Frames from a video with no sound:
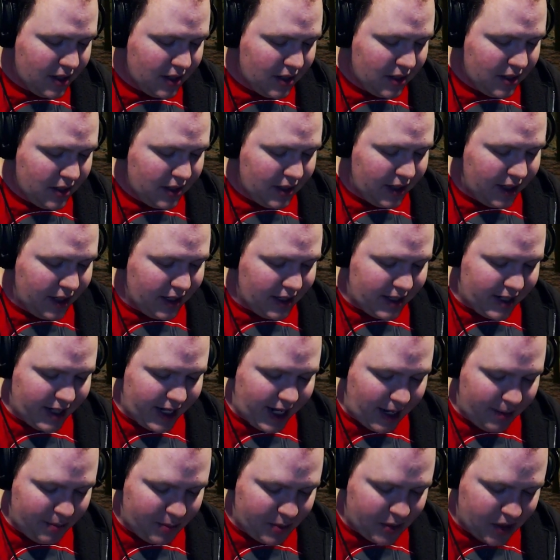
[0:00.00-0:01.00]
He
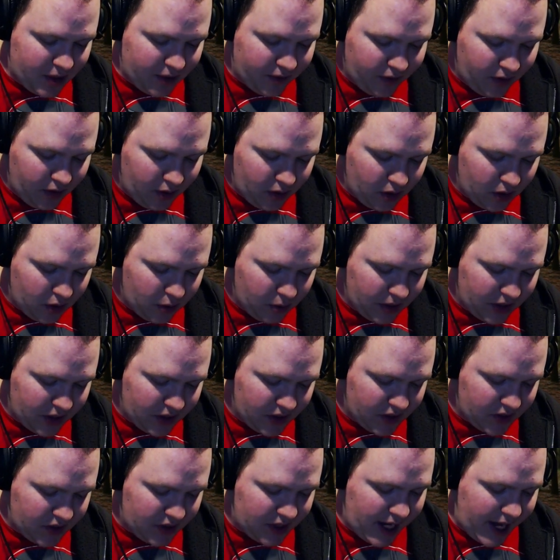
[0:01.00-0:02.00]
taps the floor with his
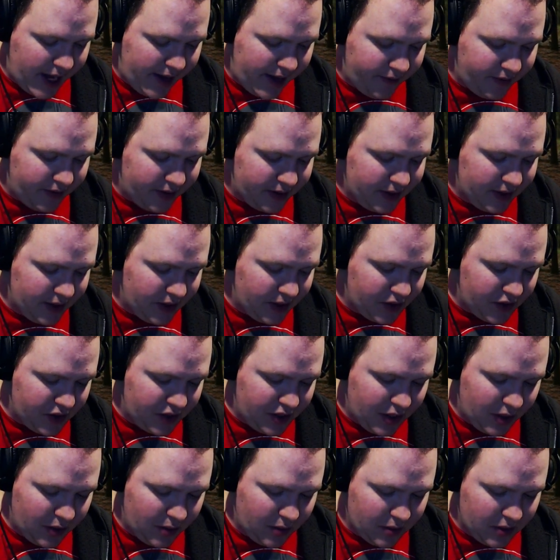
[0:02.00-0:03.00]
staff, and the
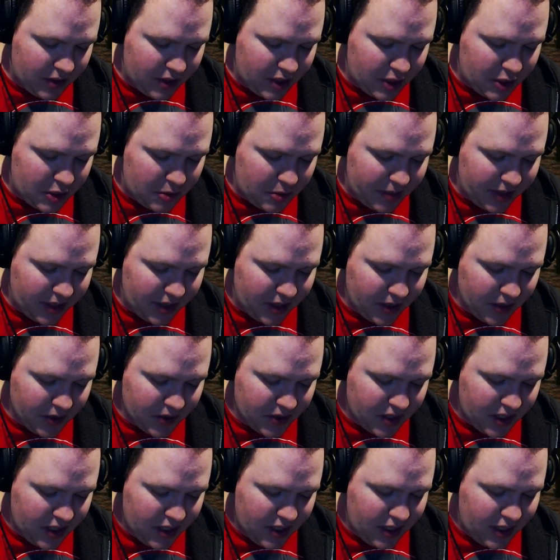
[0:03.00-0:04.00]
stone disappears.
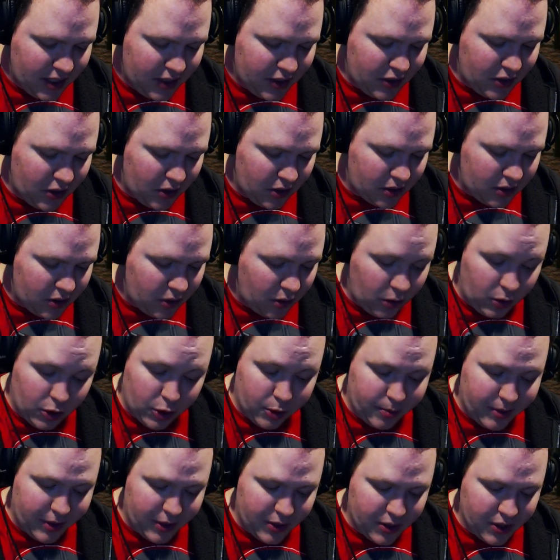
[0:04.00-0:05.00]
A dark hole
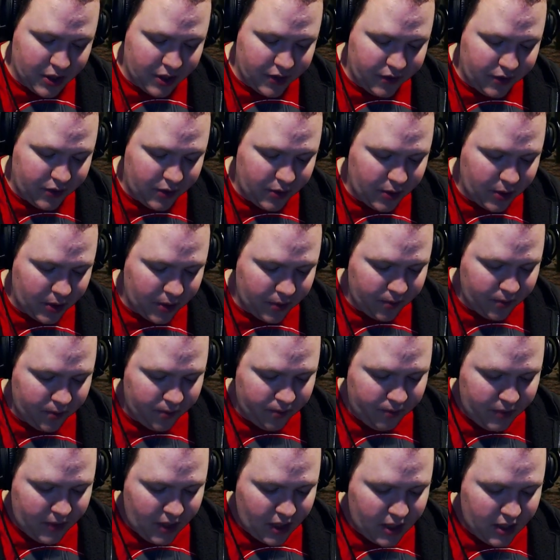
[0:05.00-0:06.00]
appears in the floor.
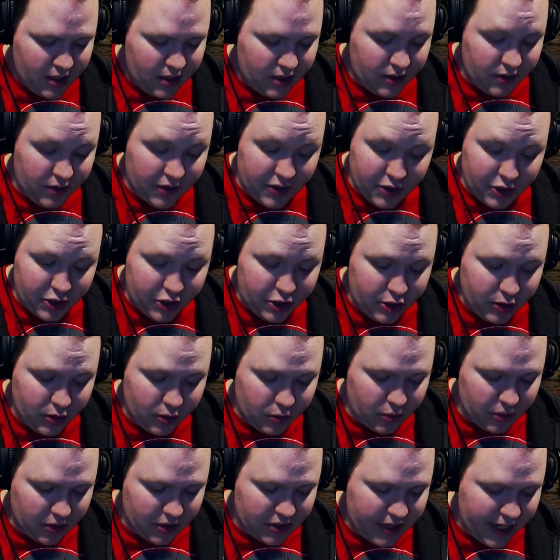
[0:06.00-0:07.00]
This chute
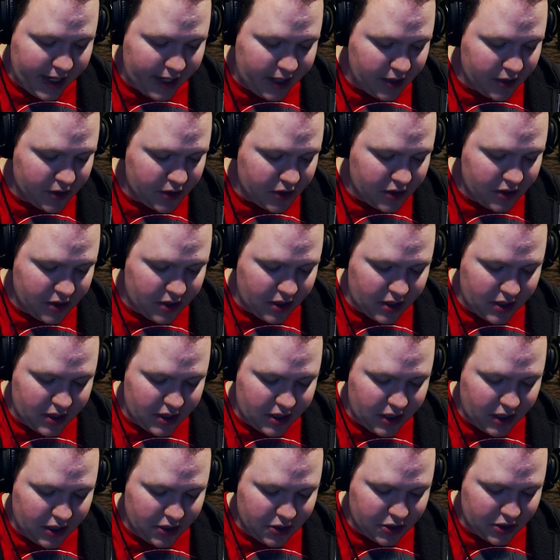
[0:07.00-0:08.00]
will take us into the
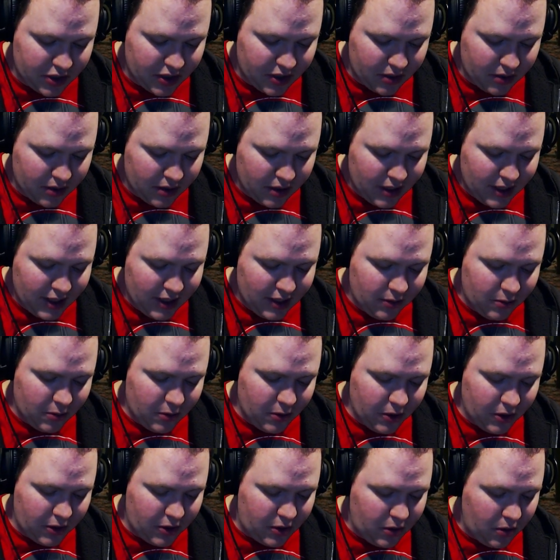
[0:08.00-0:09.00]
dungeon, where
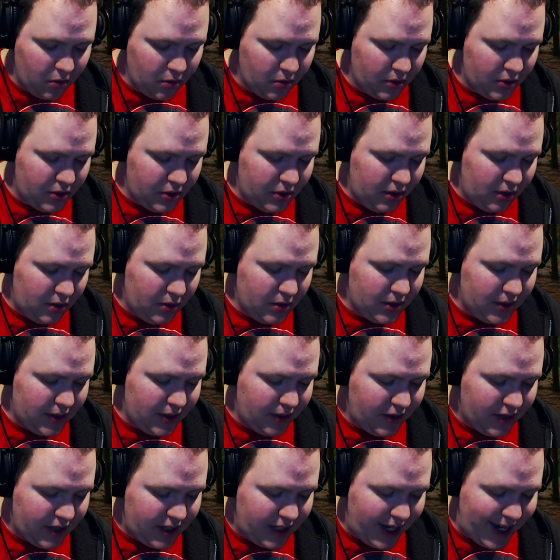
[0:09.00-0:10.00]
the cornerstones of
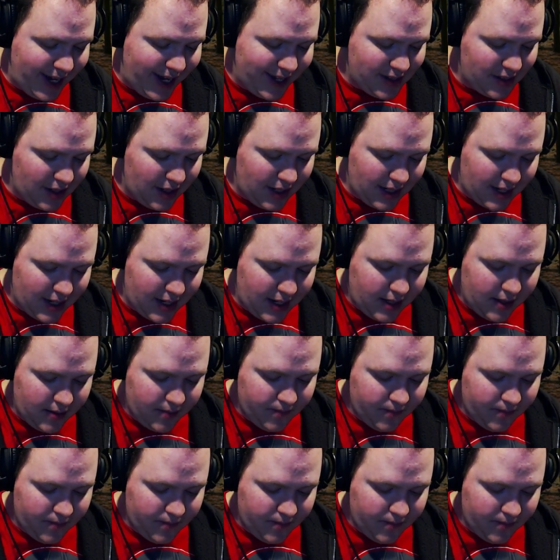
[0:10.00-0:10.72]
the castle lay.